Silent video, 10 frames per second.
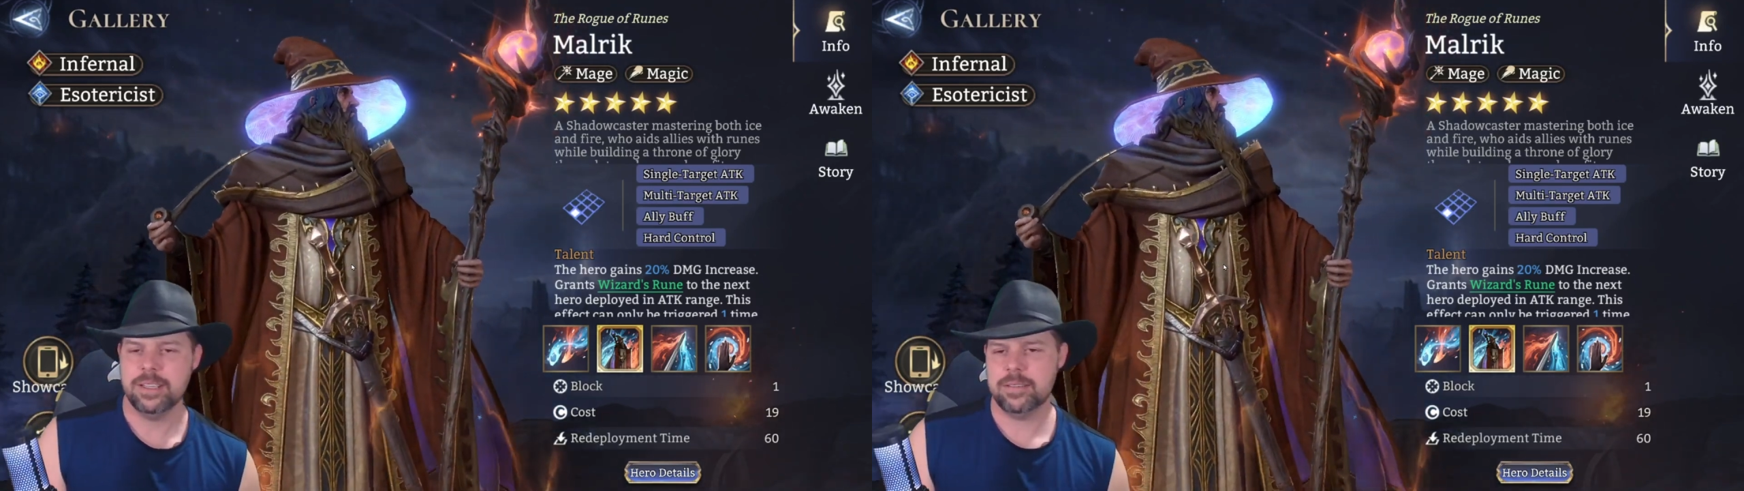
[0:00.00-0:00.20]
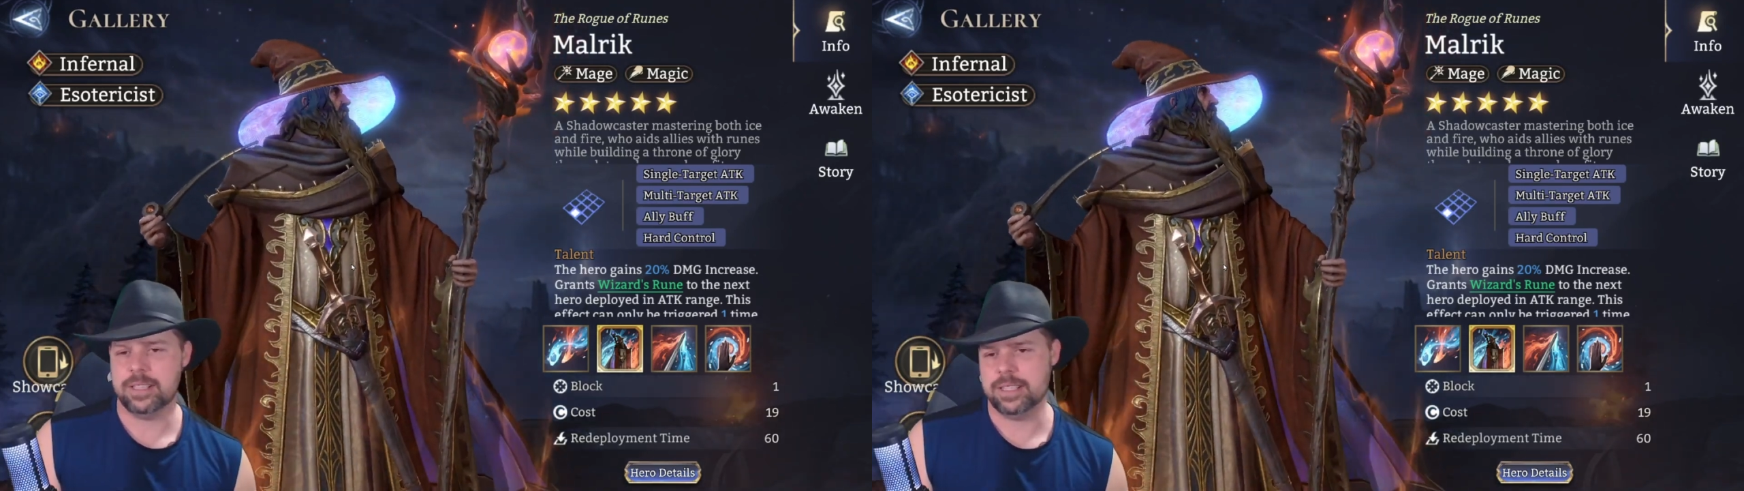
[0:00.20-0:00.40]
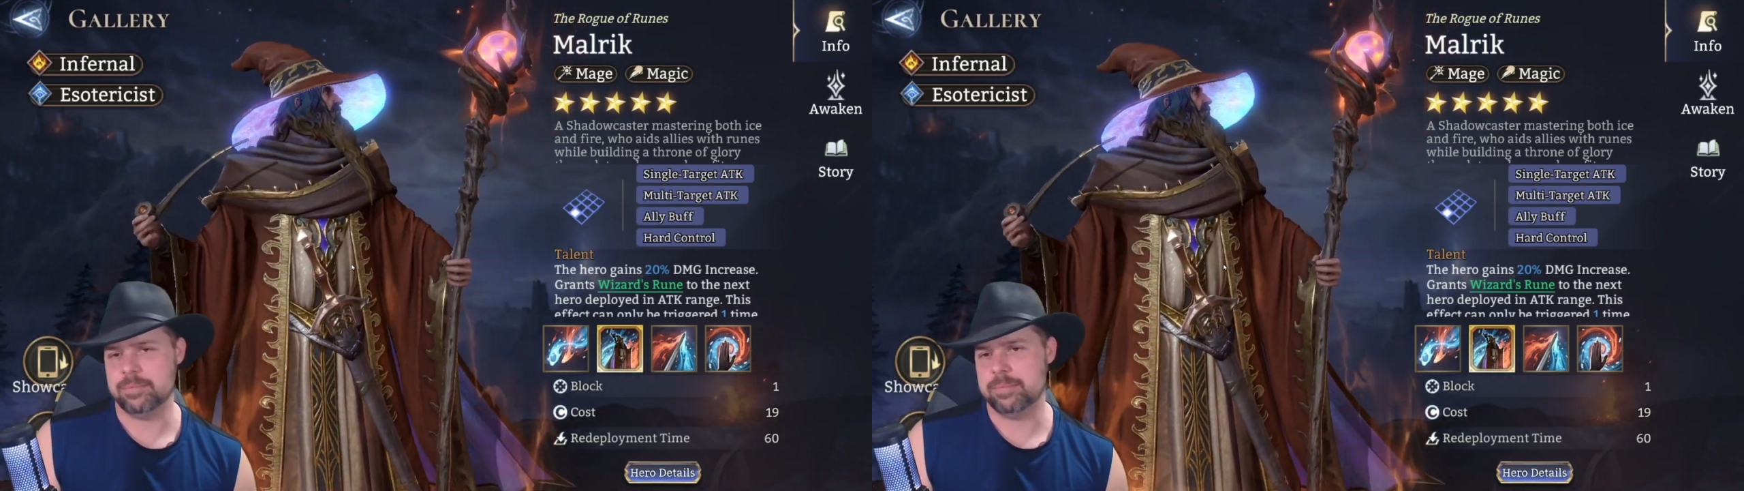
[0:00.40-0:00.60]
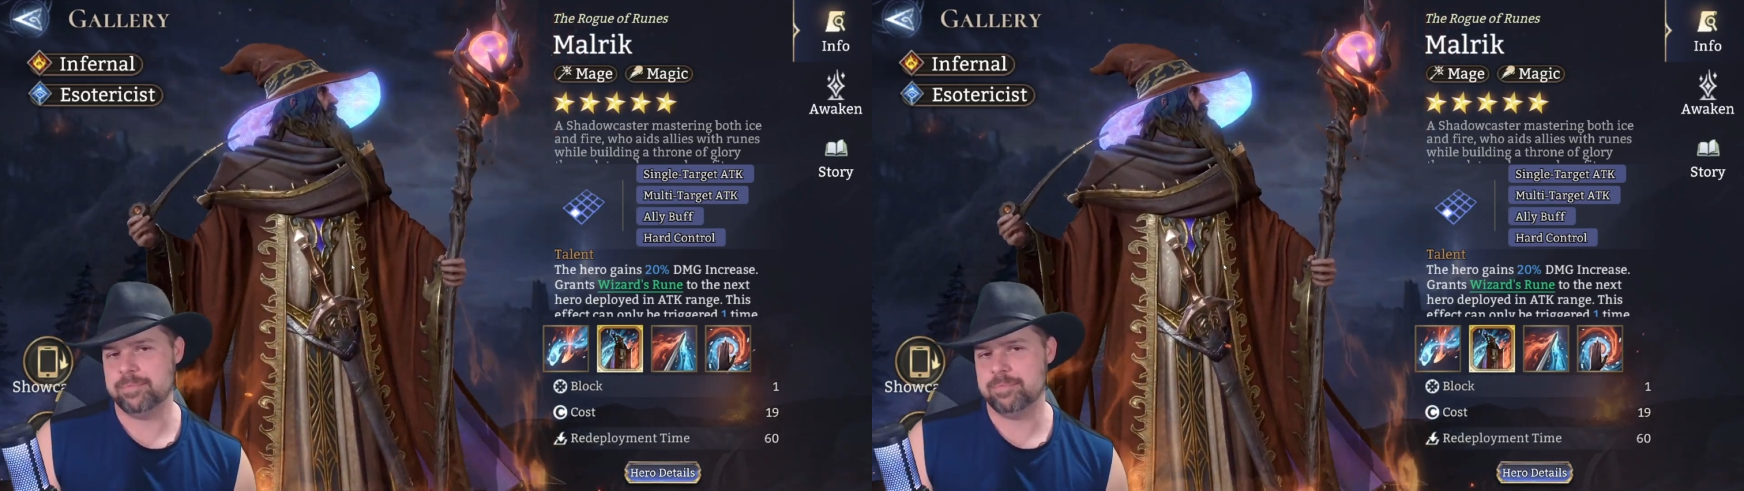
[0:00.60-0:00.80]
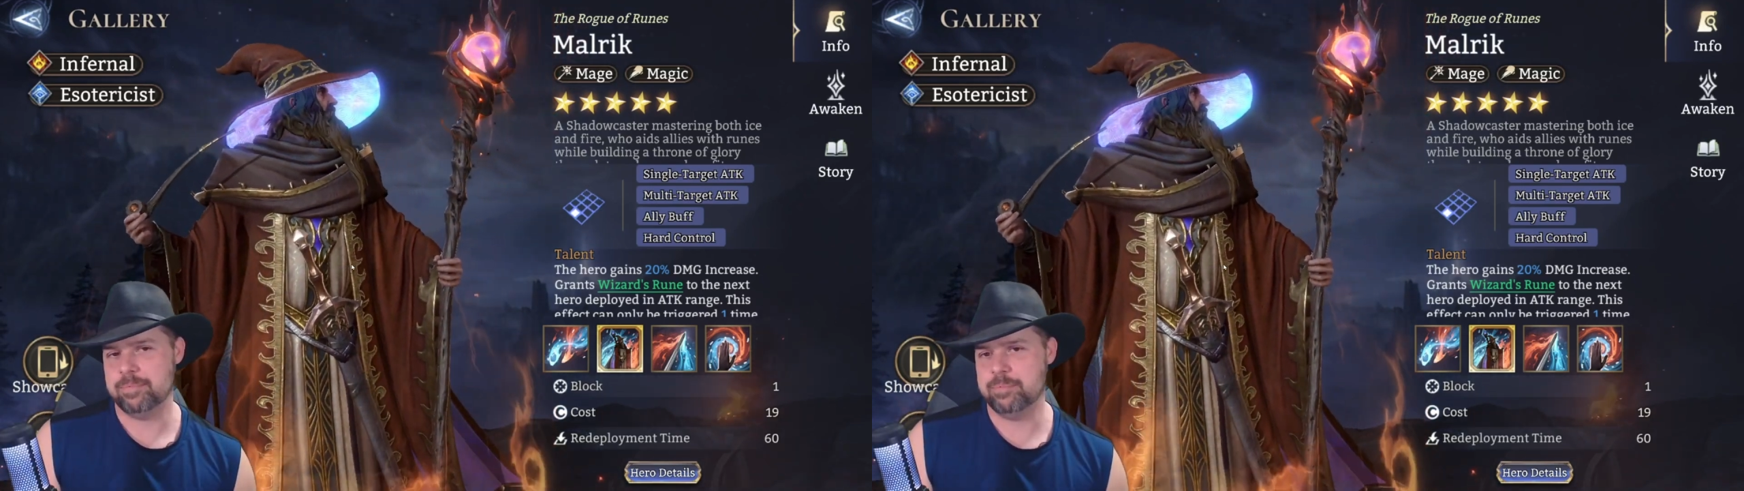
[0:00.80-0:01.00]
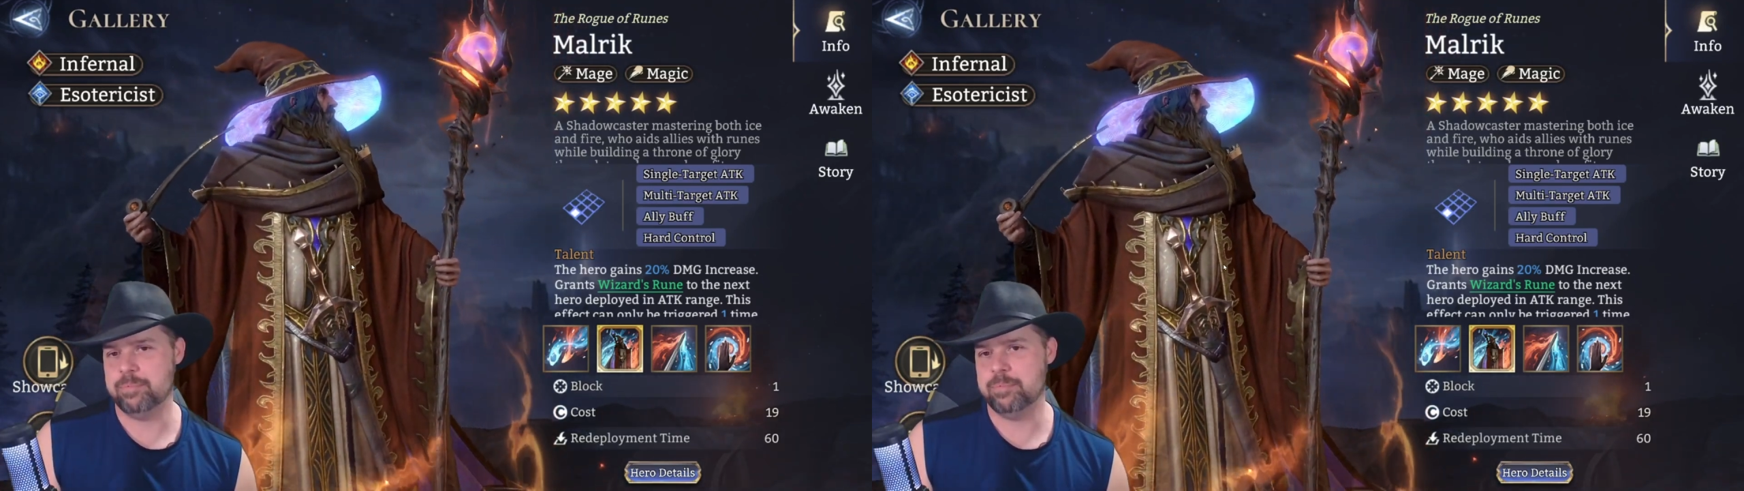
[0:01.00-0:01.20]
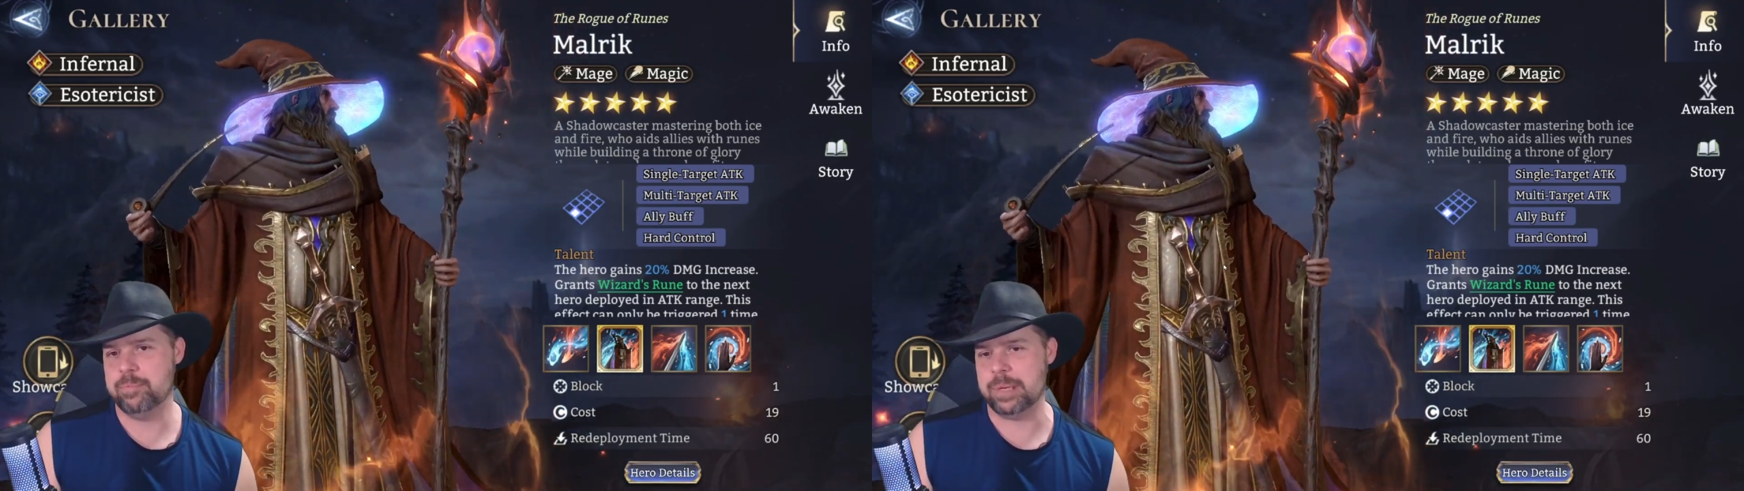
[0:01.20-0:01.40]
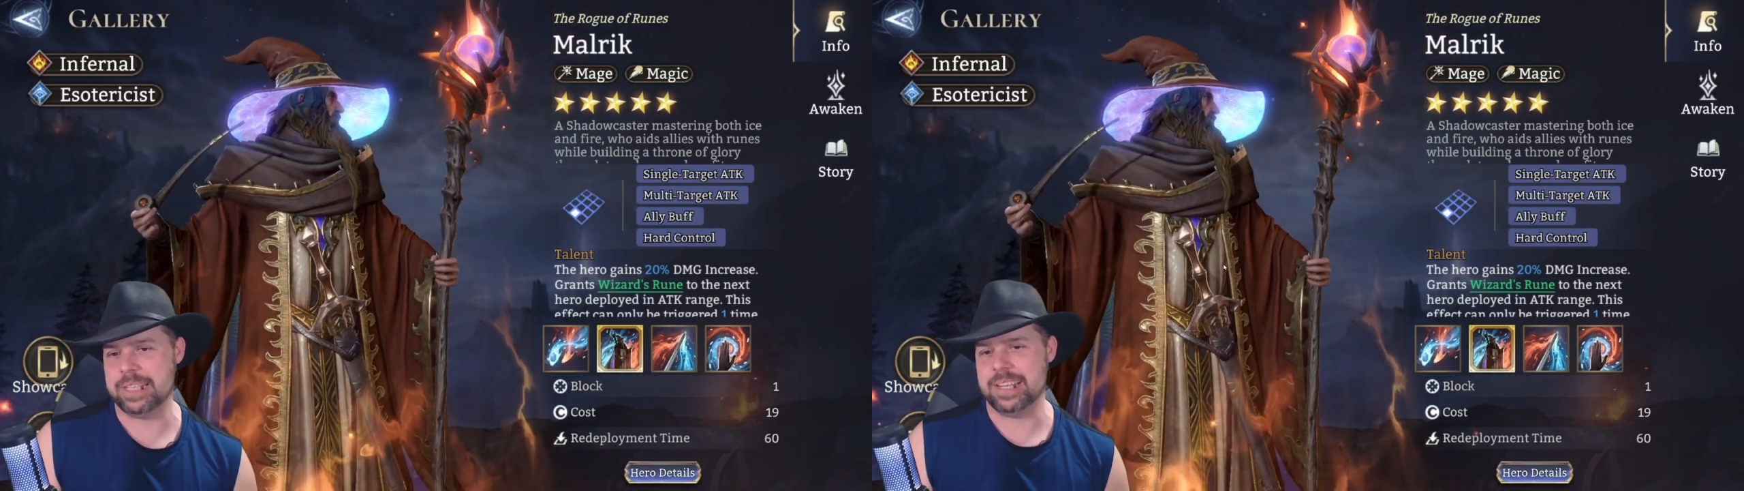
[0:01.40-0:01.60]

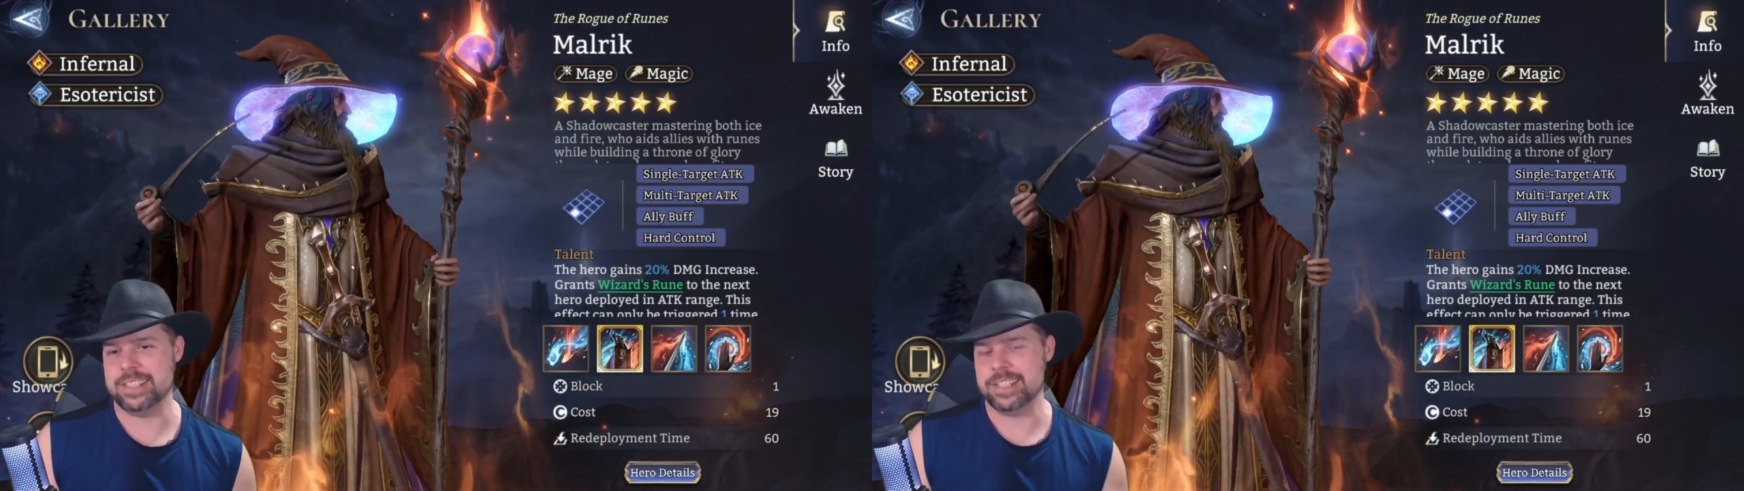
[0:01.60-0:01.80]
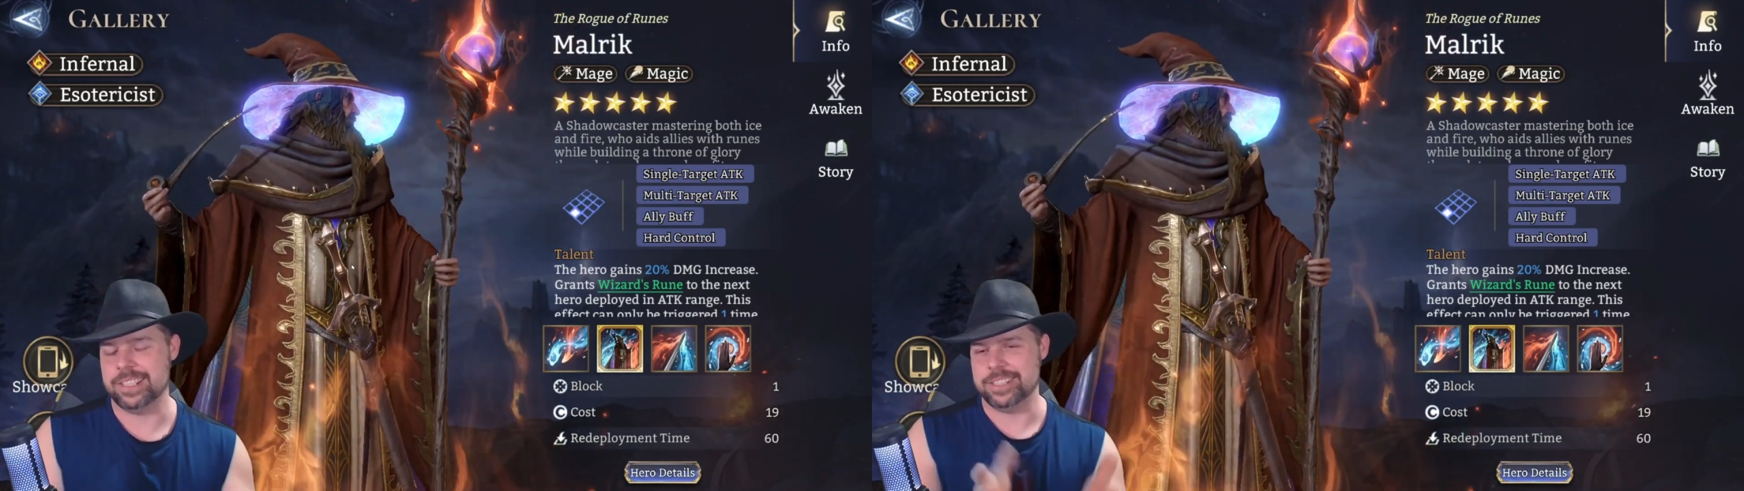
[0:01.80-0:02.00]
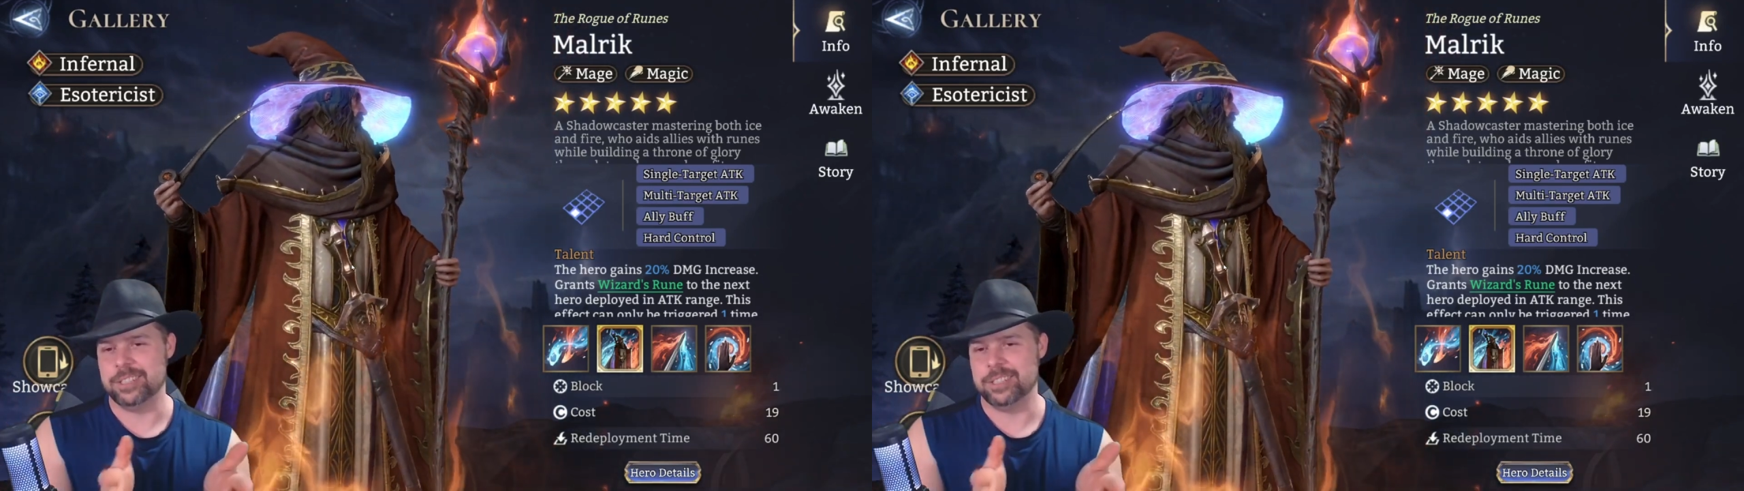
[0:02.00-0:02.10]
But I just like the